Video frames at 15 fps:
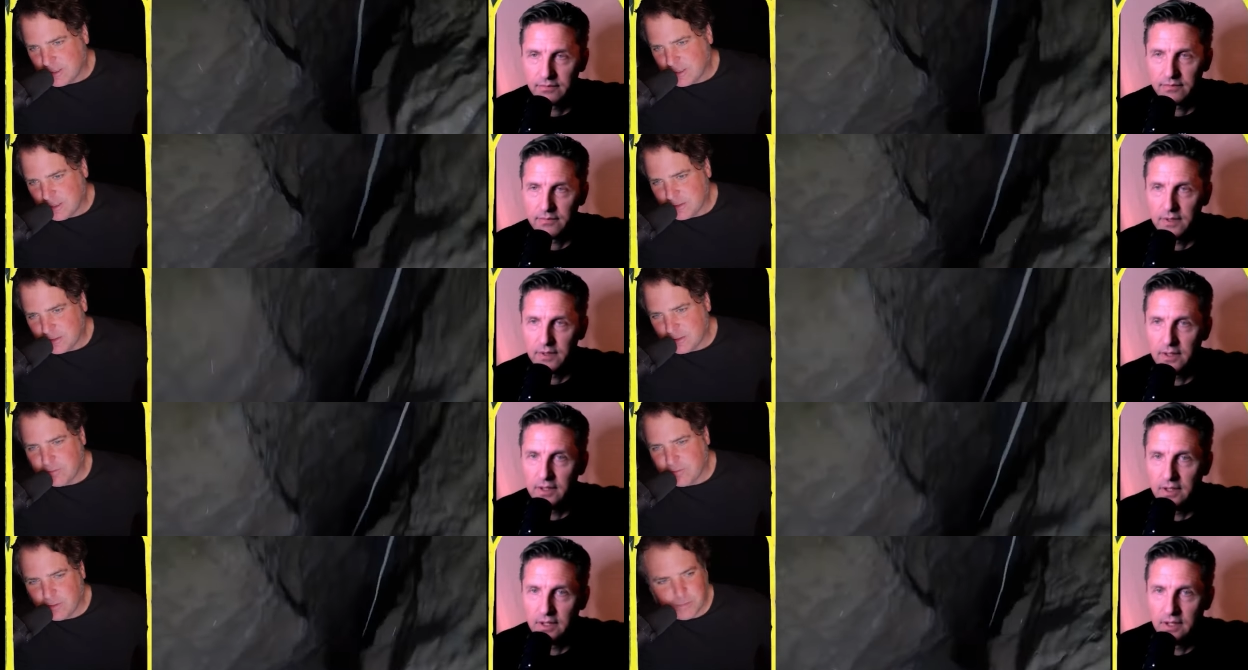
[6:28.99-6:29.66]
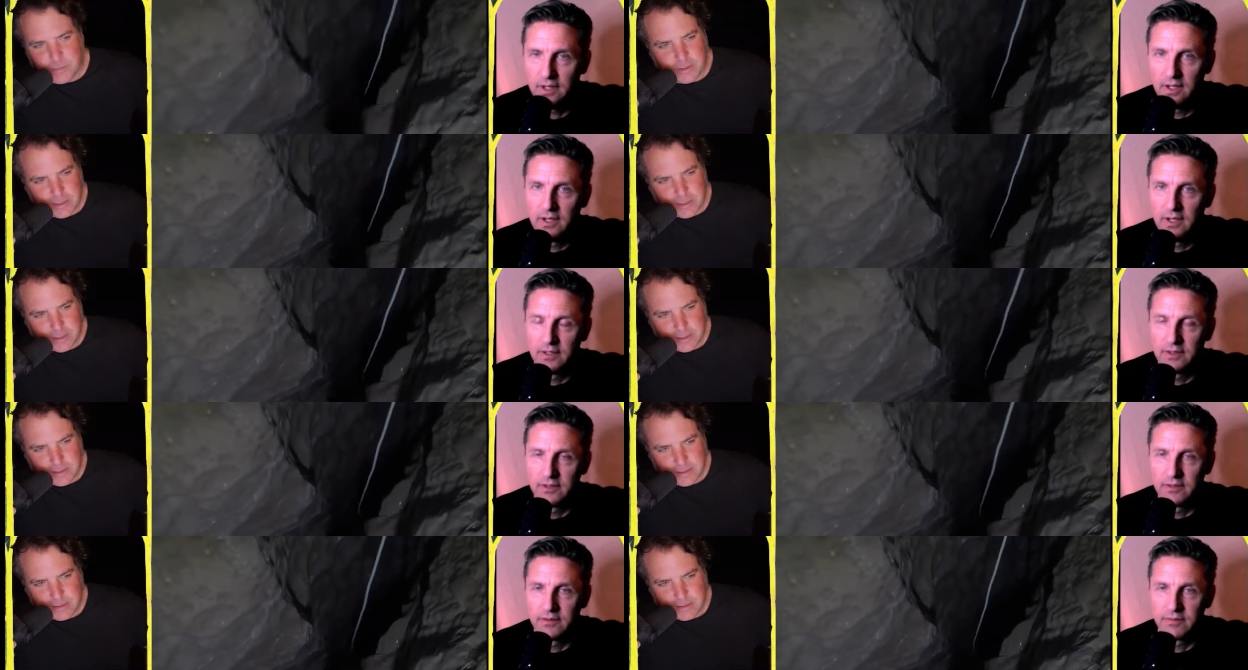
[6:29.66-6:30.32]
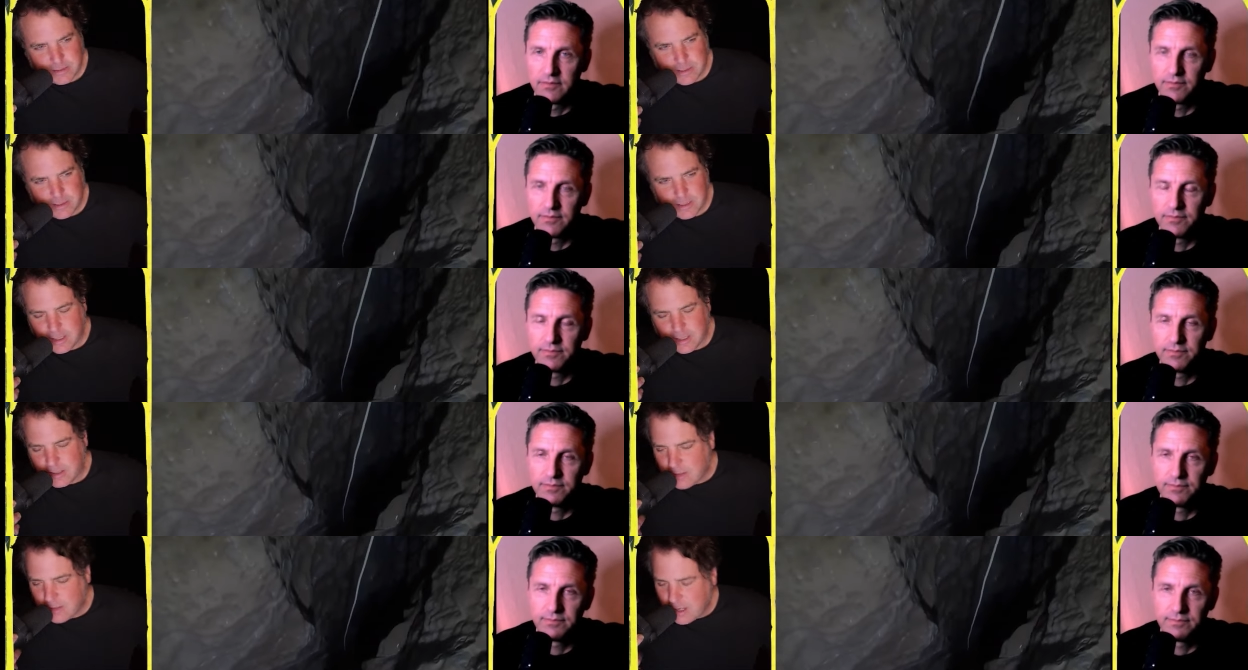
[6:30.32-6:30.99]
Speaker 1: claustrophobic, and
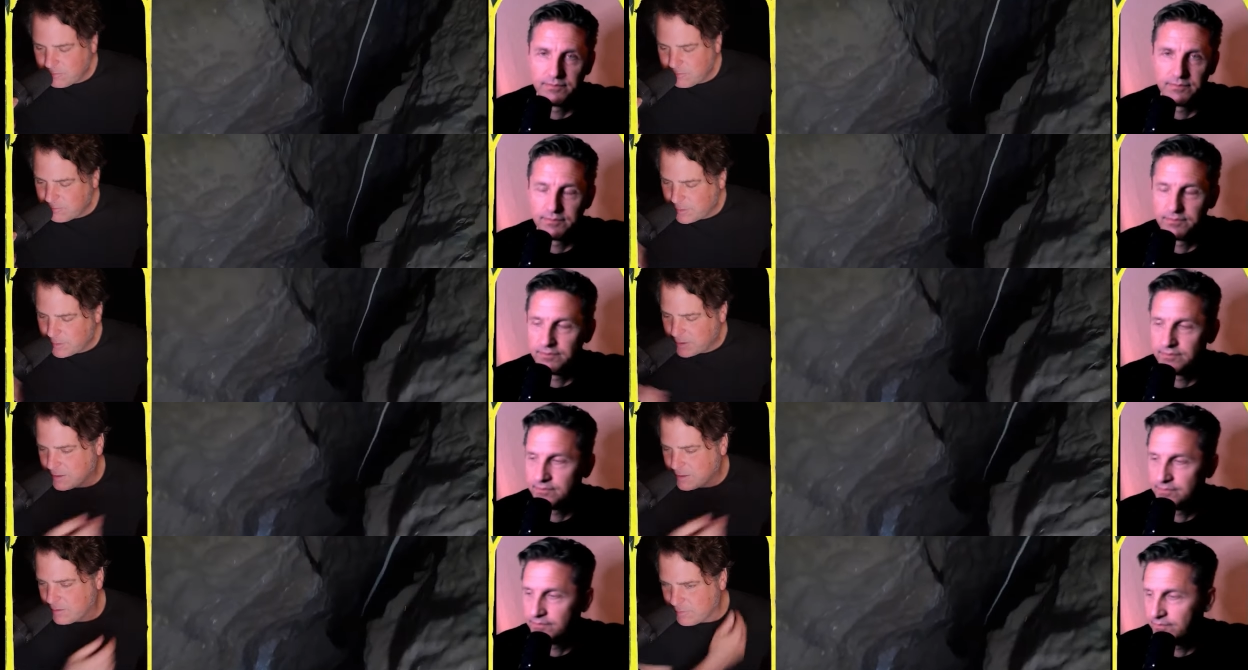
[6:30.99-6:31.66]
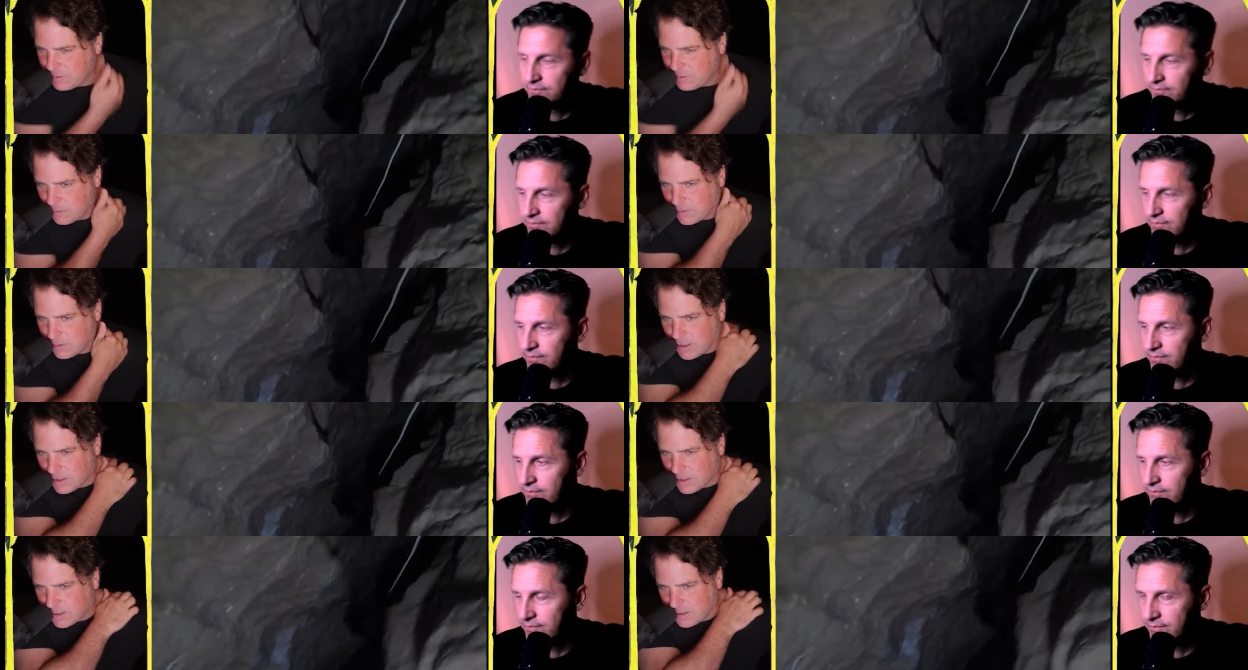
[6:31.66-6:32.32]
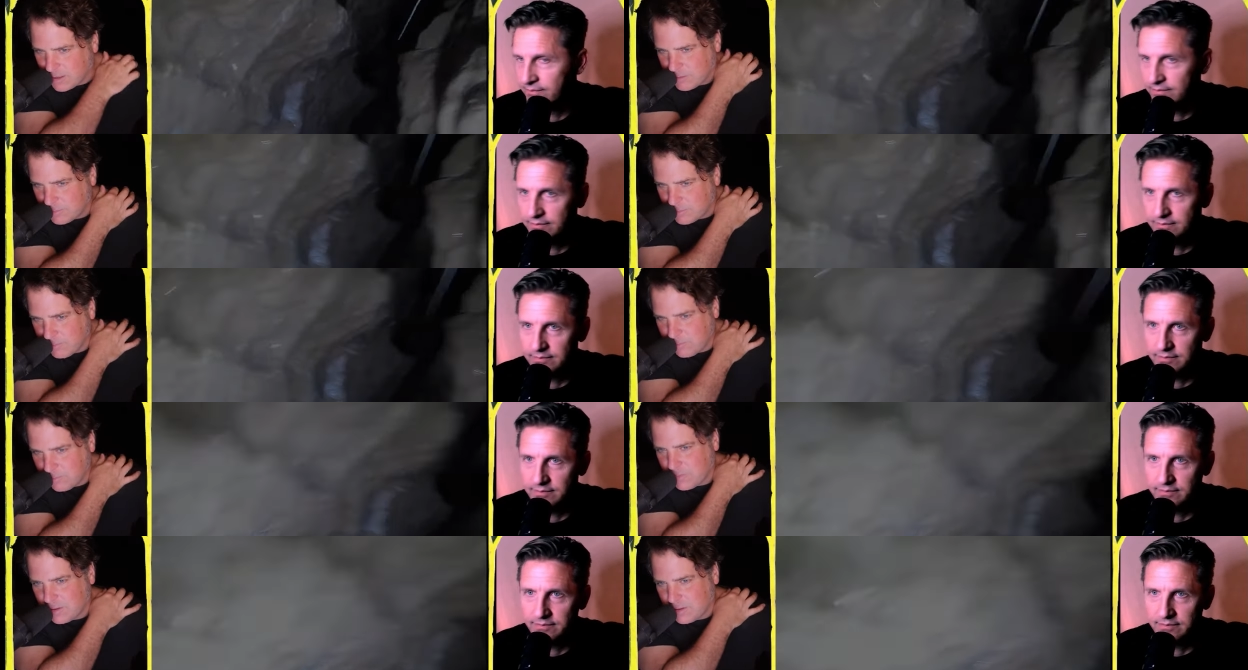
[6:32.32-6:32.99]
I have been in a few like
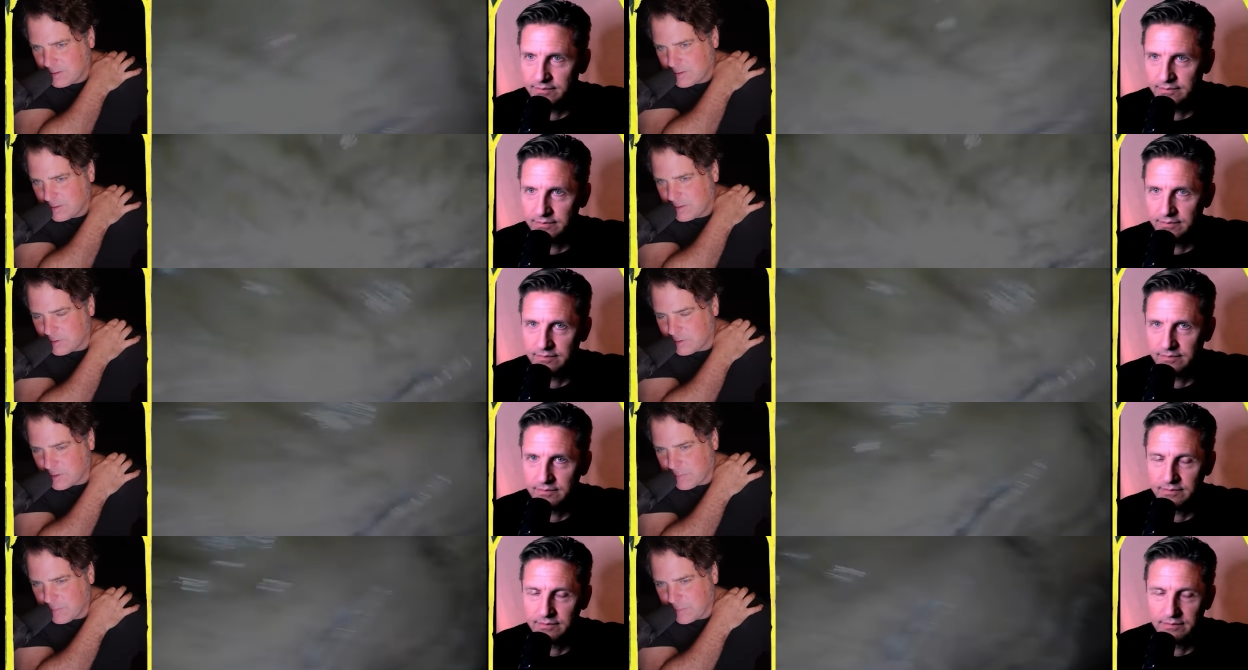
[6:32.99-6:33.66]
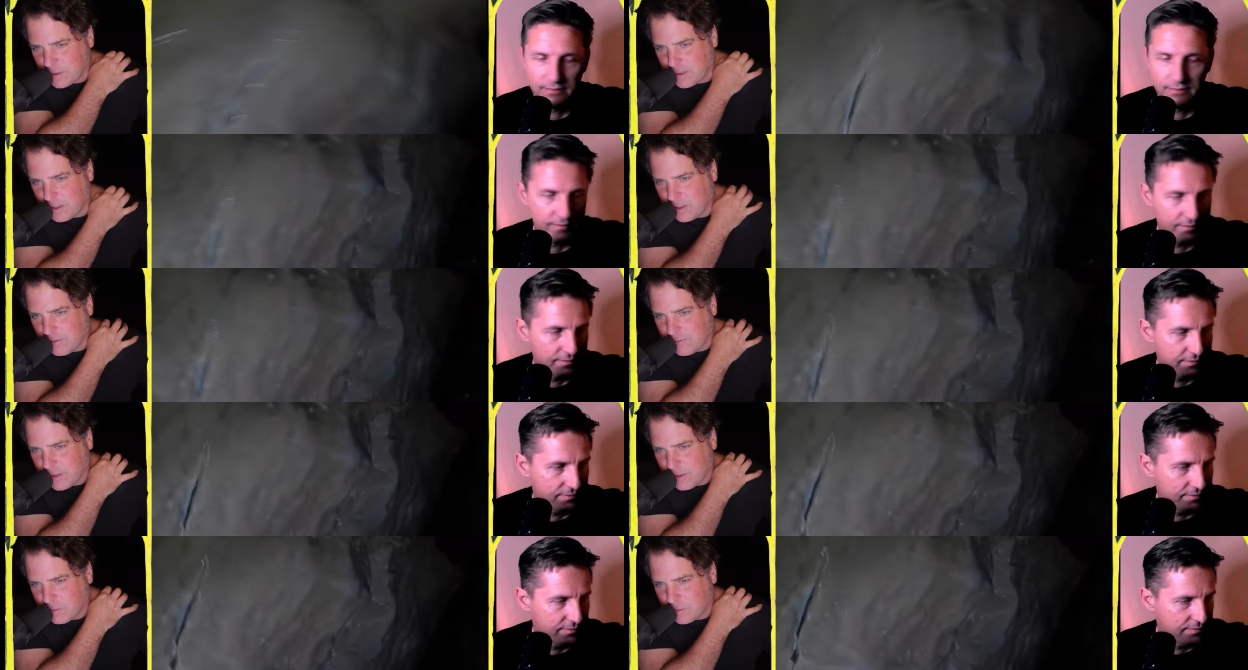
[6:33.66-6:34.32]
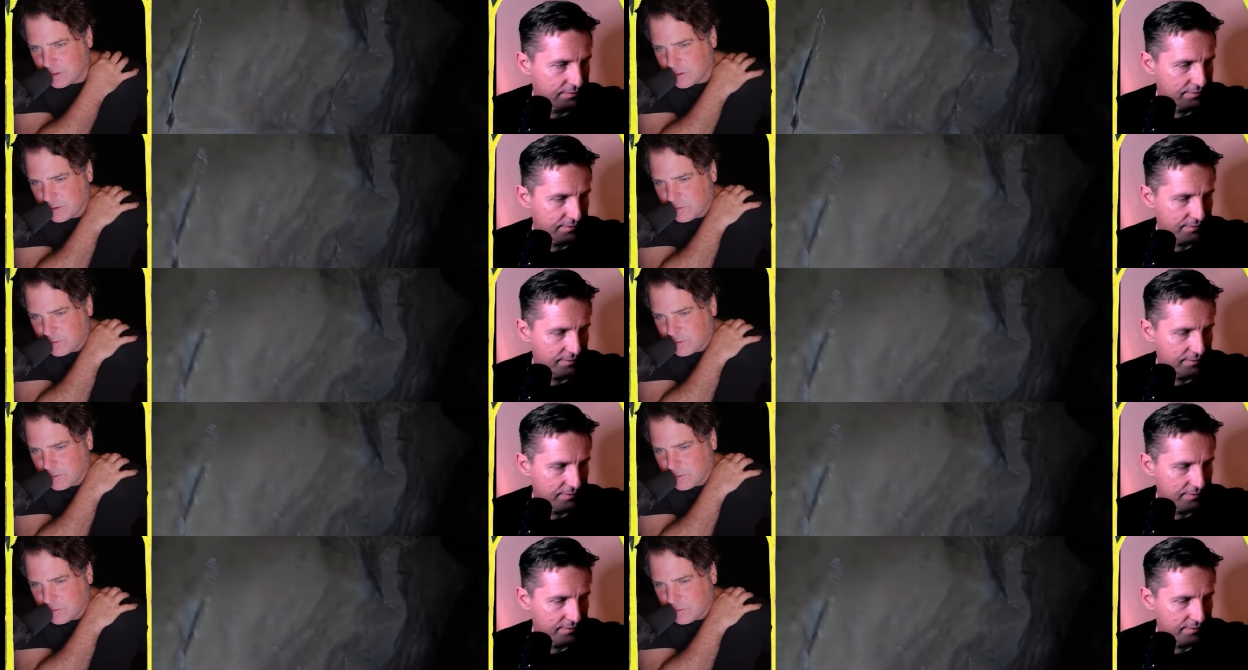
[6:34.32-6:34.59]
um, you know trapped in an elevator once or